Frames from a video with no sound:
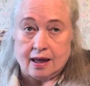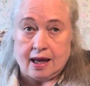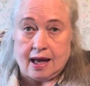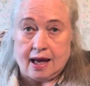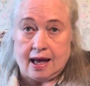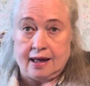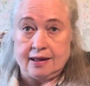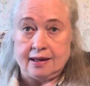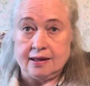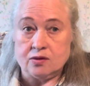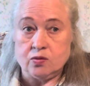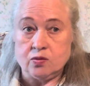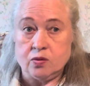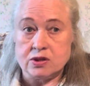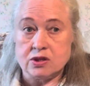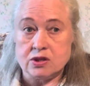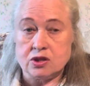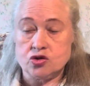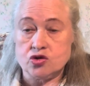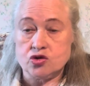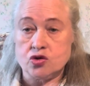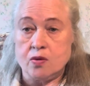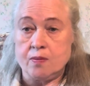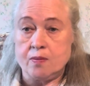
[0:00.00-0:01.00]
And it was a
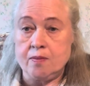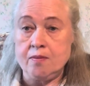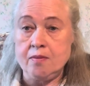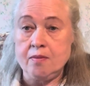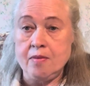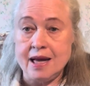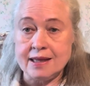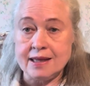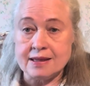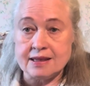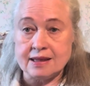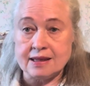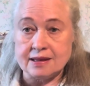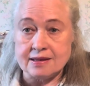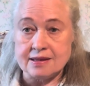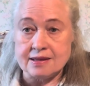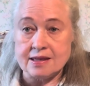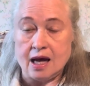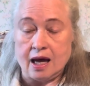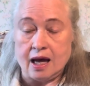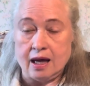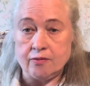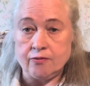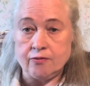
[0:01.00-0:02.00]
traumatic
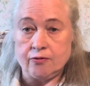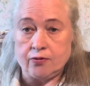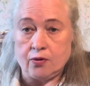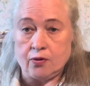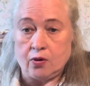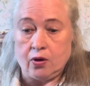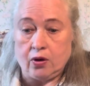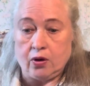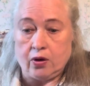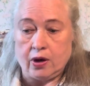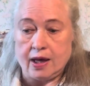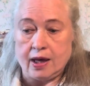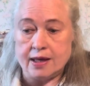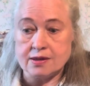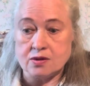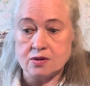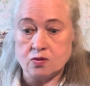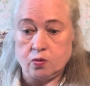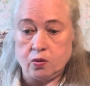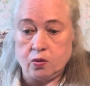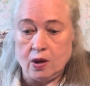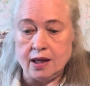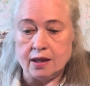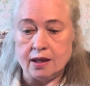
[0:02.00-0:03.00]
time for her as
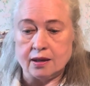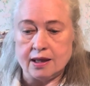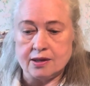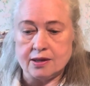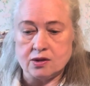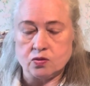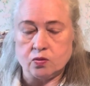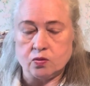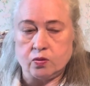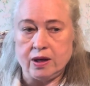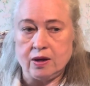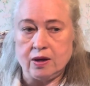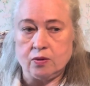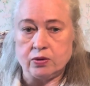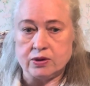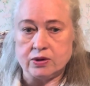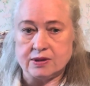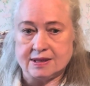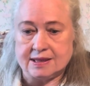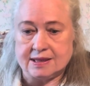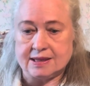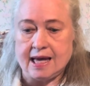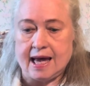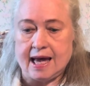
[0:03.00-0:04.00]
well as we were
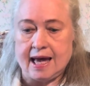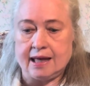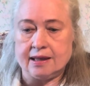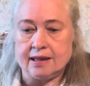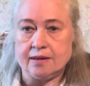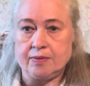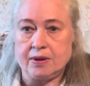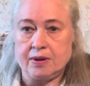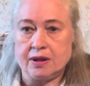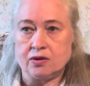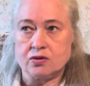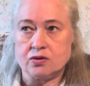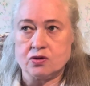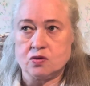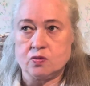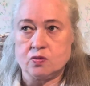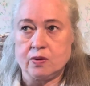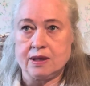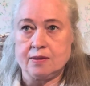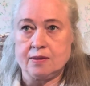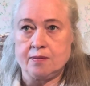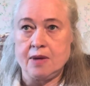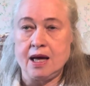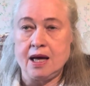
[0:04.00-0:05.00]
sad because
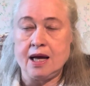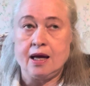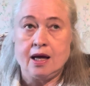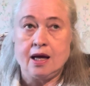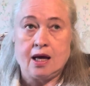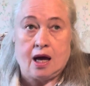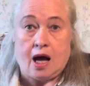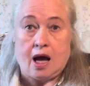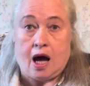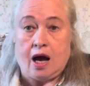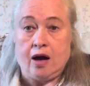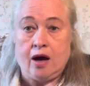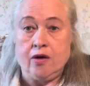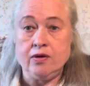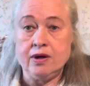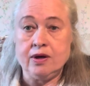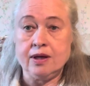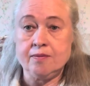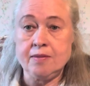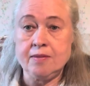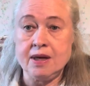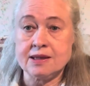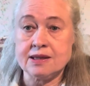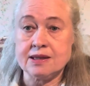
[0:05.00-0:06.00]
we'd met, I
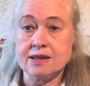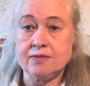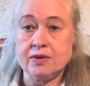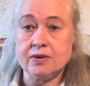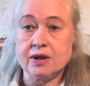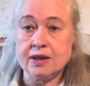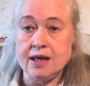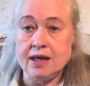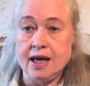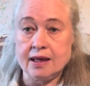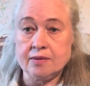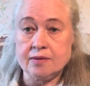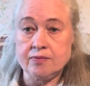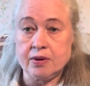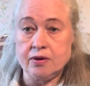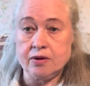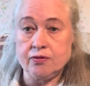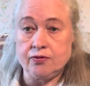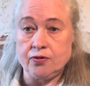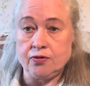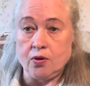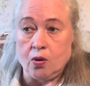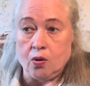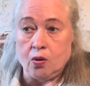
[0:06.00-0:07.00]
only met him the night
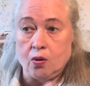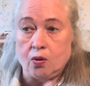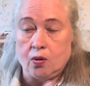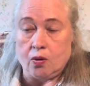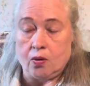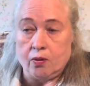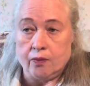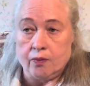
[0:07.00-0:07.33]
before